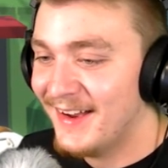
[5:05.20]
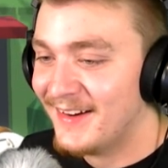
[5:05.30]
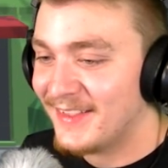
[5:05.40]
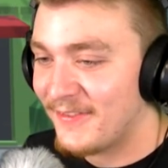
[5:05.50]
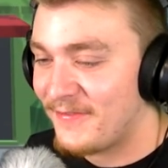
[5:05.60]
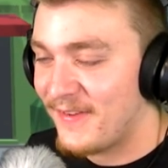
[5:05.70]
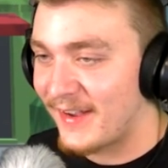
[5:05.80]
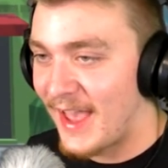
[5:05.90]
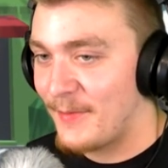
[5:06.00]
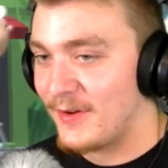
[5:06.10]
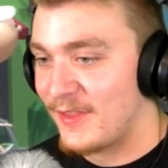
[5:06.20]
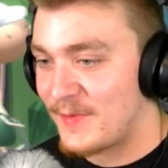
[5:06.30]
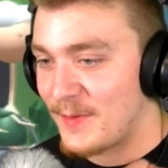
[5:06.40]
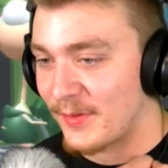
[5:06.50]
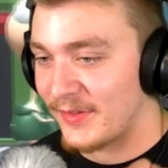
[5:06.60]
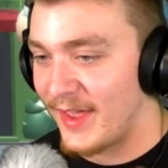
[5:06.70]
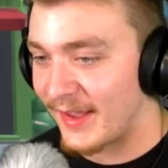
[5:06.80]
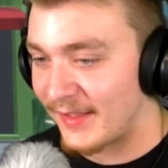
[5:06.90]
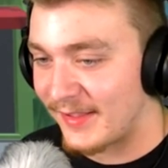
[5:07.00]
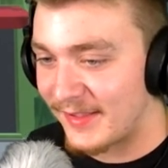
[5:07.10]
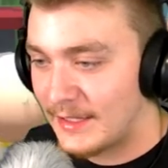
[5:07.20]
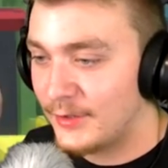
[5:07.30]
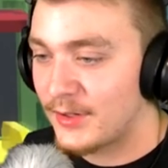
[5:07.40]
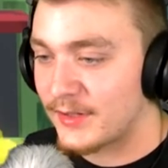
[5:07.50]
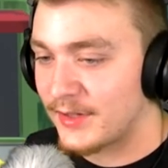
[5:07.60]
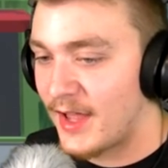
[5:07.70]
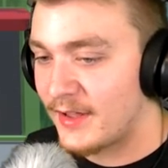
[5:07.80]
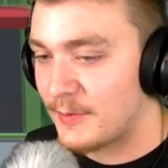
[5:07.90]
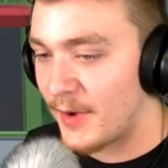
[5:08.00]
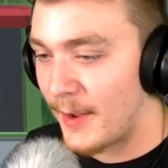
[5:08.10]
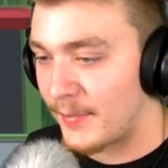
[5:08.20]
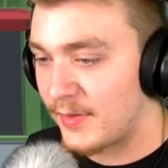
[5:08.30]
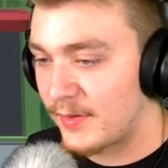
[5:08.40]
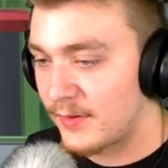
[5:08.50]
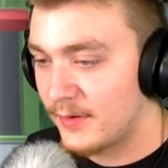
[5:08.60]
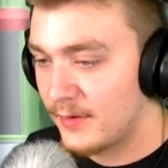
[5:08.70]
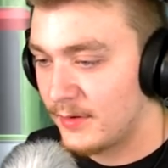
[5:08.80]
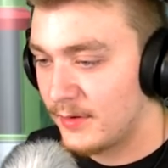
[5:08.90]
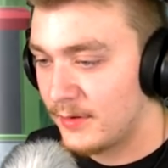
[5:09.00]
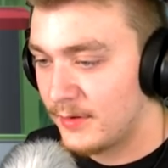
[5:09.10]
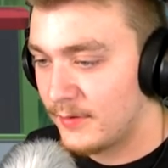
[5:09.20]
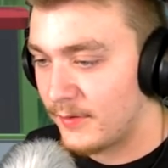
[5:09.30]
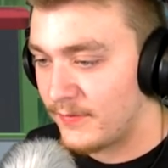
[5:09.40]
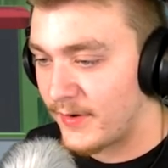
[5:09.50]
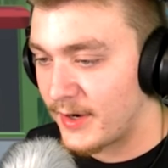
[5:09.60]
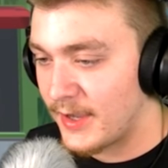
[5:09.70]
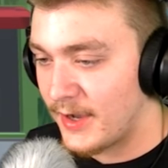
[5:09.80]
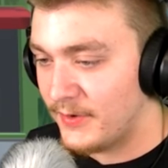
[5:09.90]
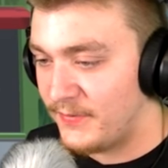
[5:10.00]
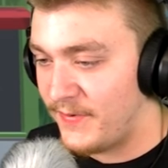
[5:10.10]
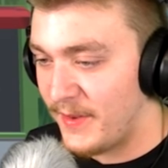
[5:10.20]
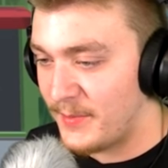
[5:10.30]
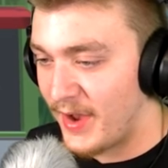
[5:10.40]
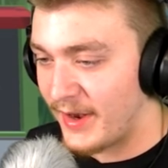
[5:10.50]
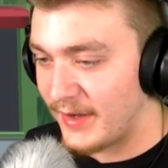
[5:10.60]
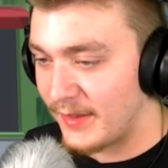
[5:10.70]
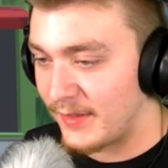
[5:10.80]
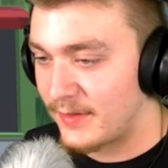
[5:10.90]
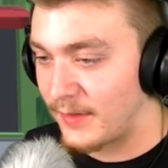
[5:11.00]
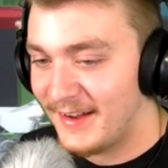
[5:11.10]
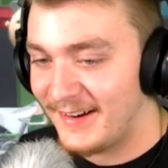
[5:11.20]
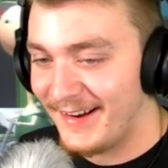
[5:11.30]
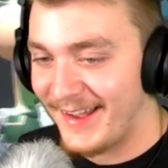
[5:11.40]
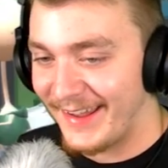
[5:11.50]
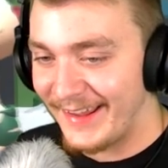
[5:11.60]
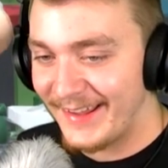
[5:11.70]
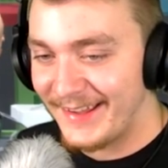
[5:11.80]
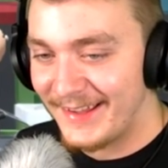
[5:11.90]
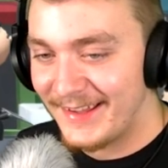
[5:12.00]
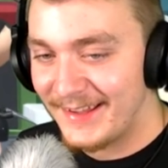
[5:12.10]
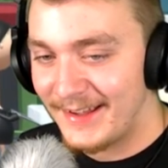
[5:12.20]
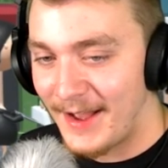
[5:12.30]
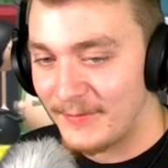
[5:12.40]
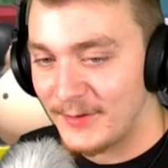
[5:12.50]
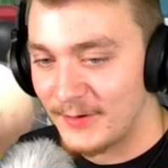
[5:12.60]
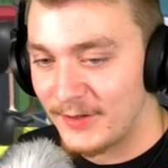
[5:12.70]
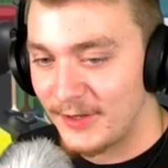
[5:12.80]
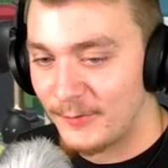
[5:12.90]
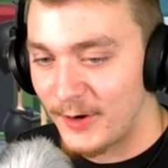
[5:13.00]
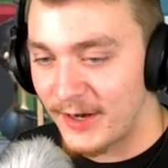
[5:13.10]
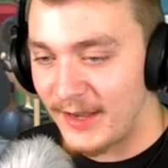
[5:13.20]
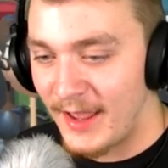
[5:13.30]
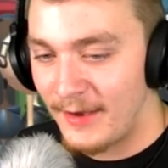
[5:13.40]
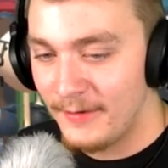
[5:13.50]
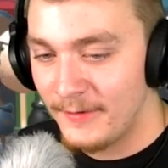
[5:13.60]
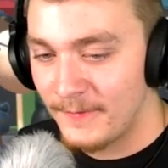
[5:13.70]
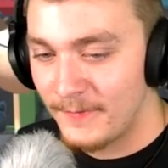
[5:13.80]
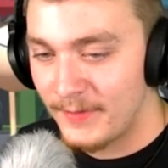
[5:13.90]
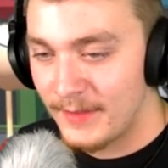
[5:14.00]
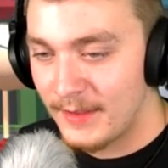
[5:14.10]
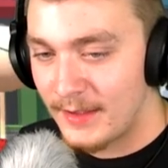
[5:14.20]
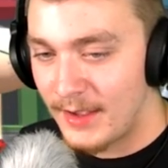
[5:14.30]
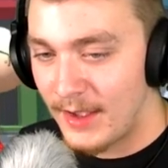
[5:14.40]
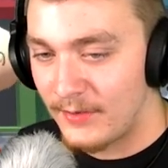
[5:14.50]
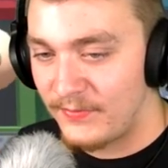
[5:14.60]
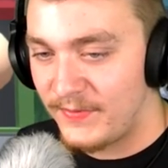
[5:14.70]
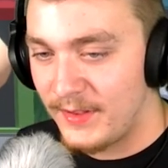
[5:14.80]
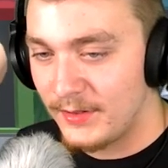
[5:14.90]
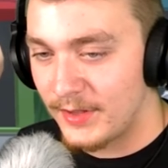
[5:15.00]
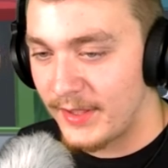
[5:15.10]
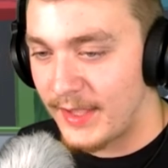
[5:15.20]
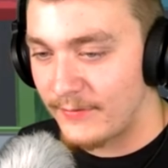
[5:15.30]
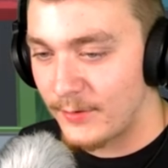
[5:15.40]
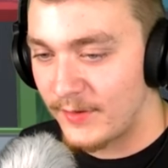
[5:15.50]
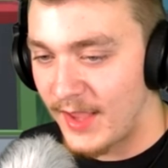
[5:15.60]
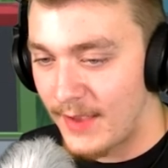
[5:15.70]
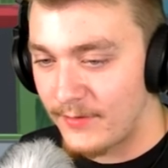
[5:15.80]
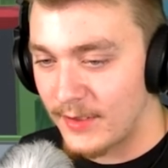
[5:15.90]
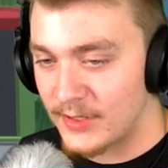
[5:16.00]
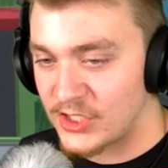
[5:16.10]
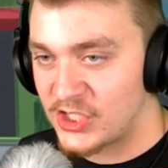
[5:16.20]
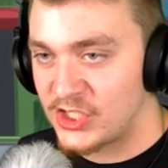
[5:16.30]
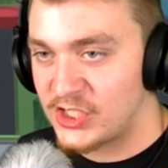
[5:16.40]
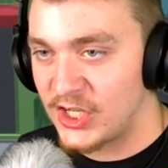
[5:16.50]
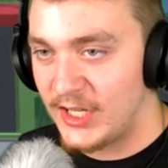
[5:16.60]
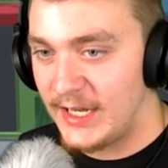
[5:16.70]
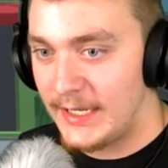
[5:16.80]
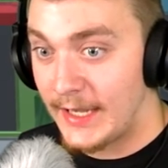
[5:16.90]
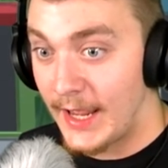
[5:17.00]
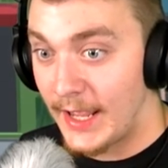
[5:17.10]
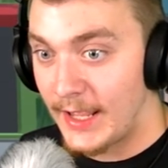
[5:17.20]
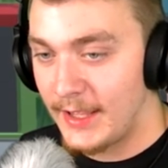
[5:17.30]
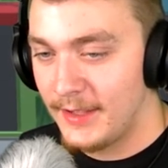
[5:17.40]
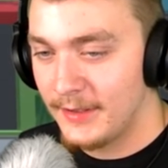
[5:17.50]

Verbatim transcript: what the fuck happened to these people's necks? They look like lollipops with very unfit bodies. Alright, I'm doing good work now. I feel like everyone's having a shitty day.